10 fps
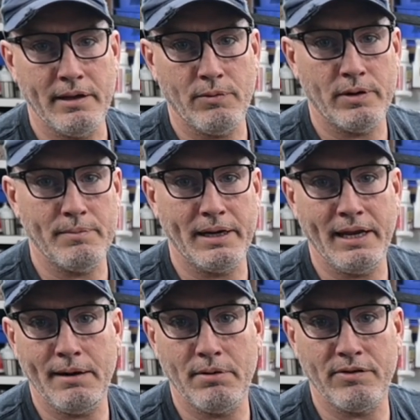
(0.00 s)
that one of my
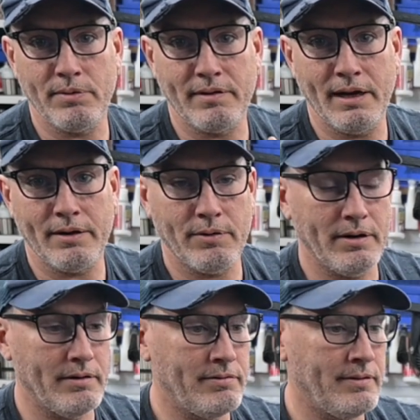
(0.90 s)
neighbors was getting
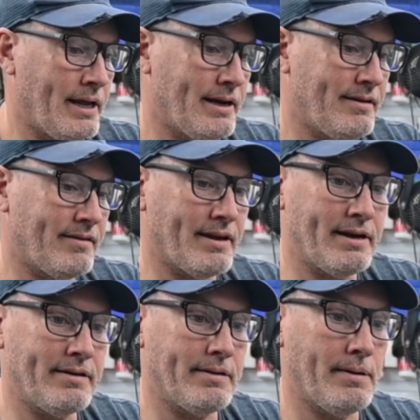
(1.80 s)
rid of, and I
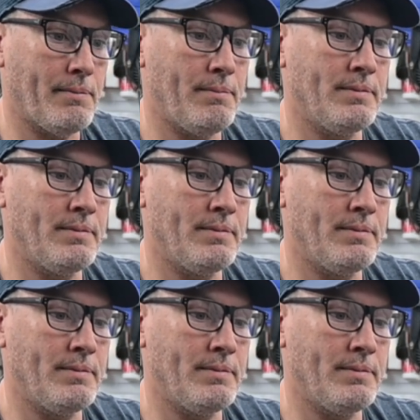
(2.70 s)
decided to,